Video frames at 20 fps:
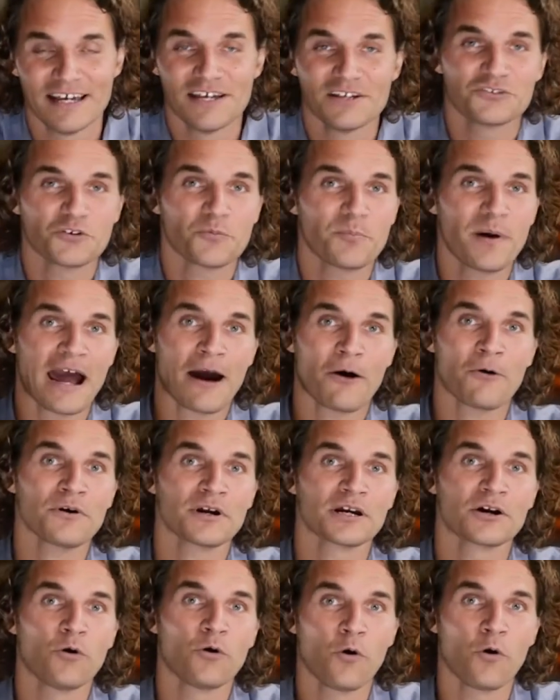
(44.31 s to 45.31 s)
So Powur
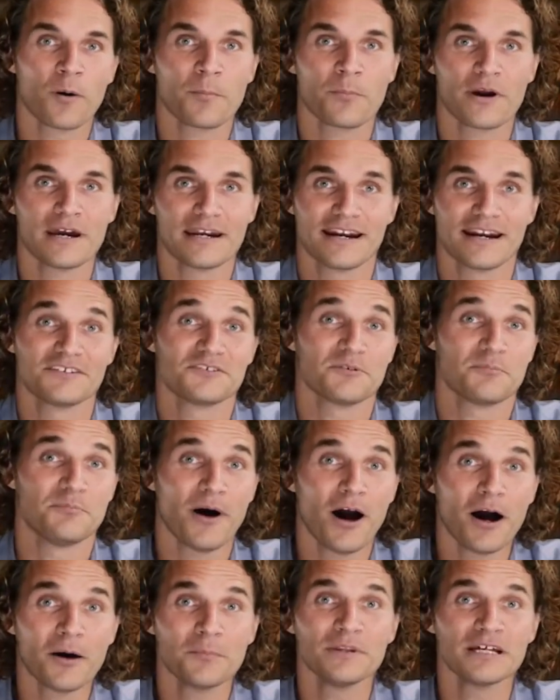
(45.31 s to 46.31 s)
Incorporated is a
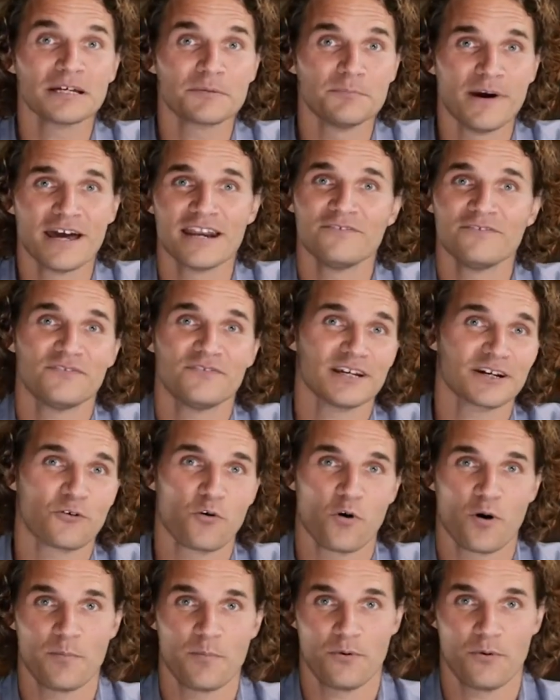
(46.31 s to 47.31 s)
public benefit
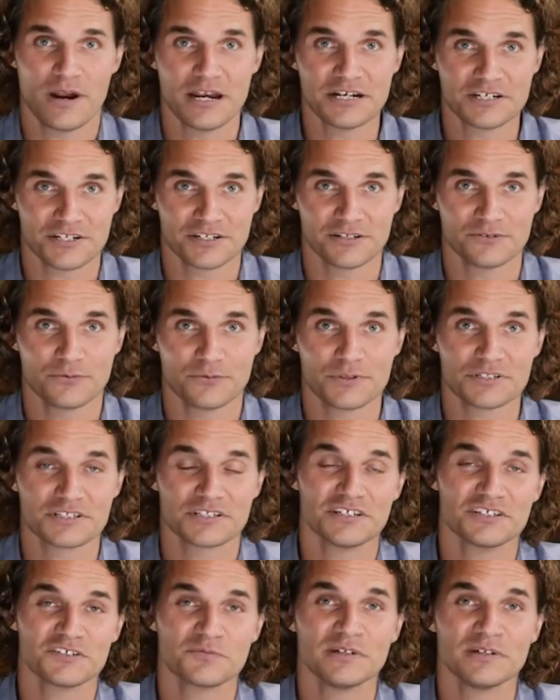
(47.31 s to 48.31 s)
corporation, which
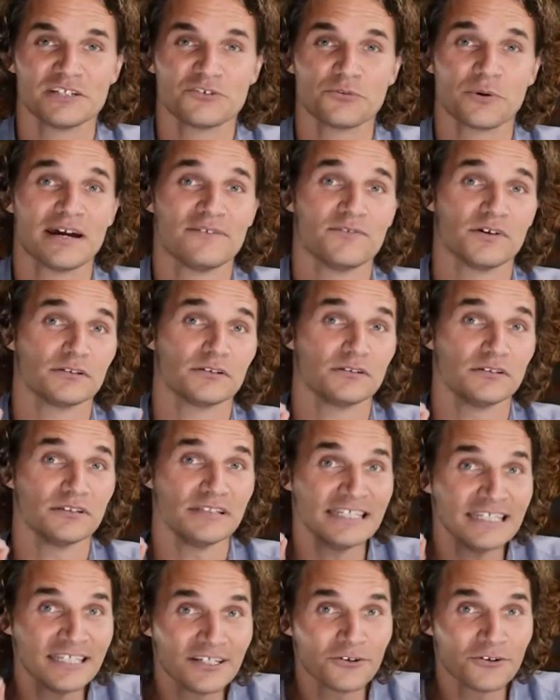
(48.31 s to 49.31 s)
this means we have a
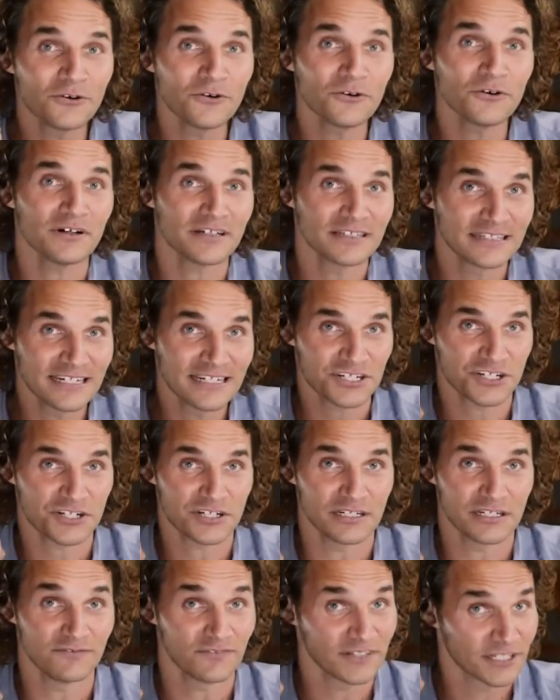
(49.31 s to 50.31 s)
legal
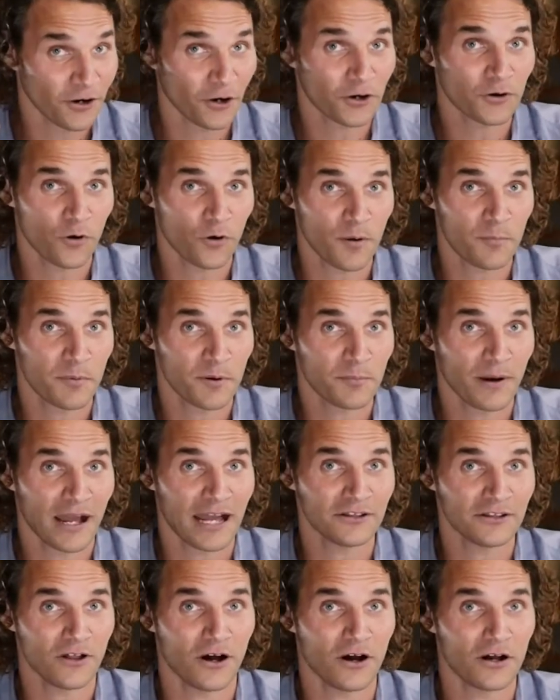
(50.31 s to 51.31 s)
initiative in our corporate
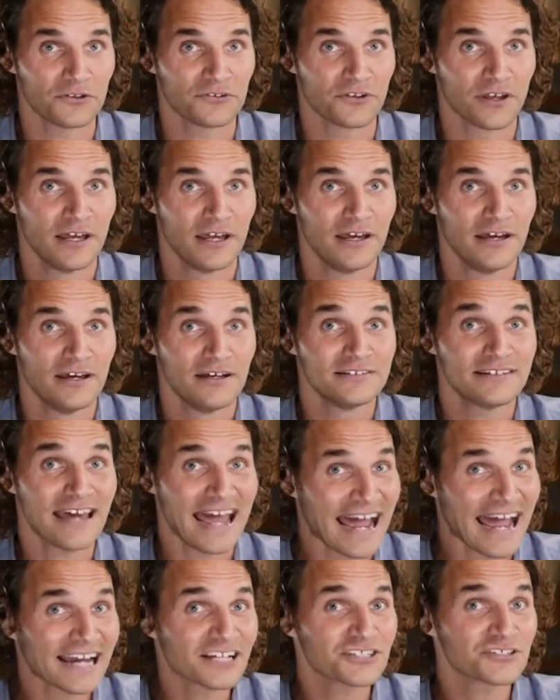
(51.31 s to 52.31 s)
bylaws to
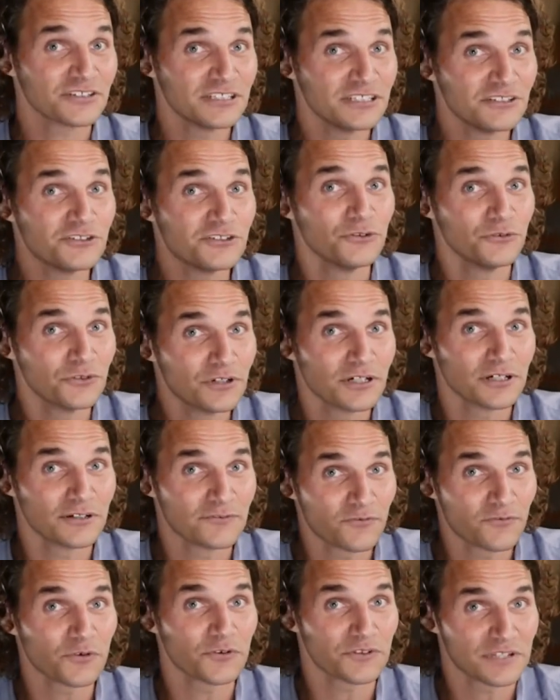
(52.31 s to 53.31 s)
actually do
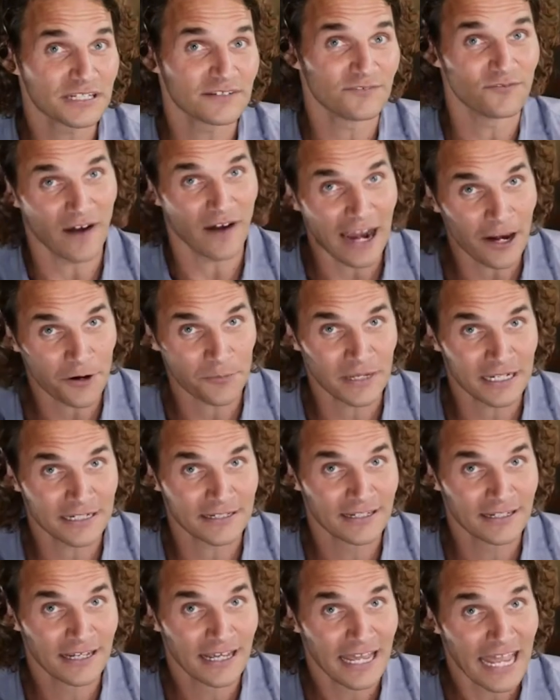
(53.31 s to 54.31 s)
good for the
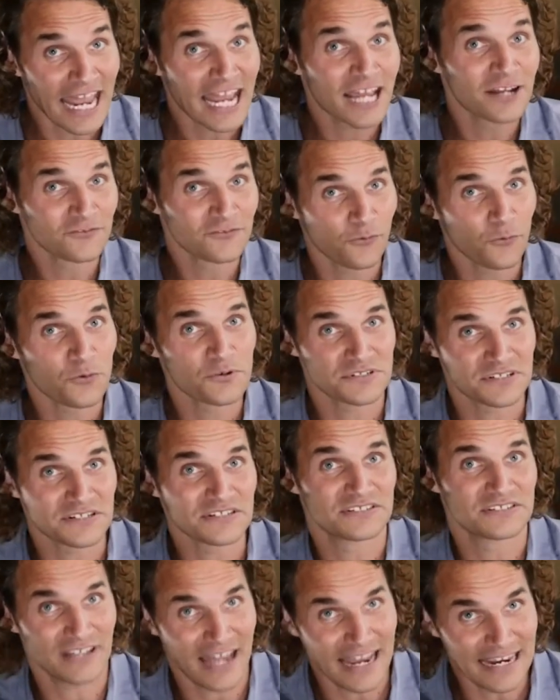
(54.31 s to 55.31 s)
environment and for
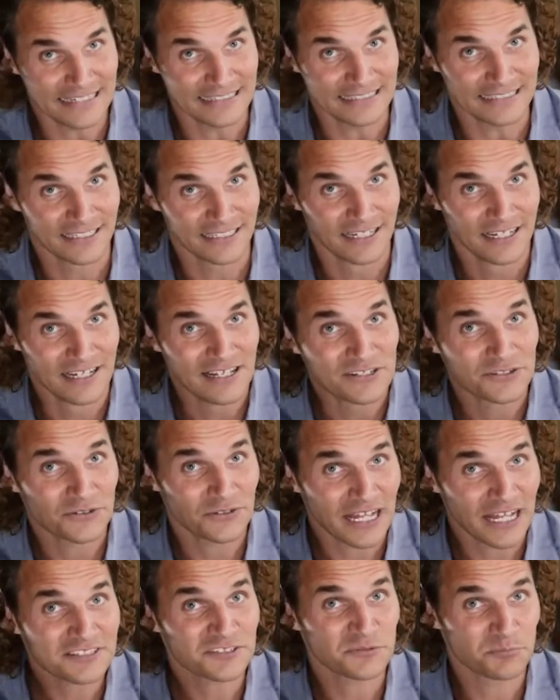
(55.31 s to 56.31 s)
society. So
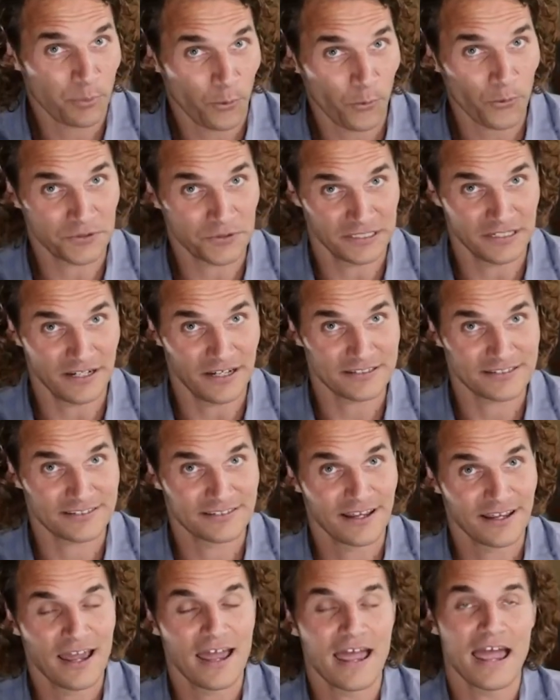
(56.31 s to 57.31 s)
that's important to us.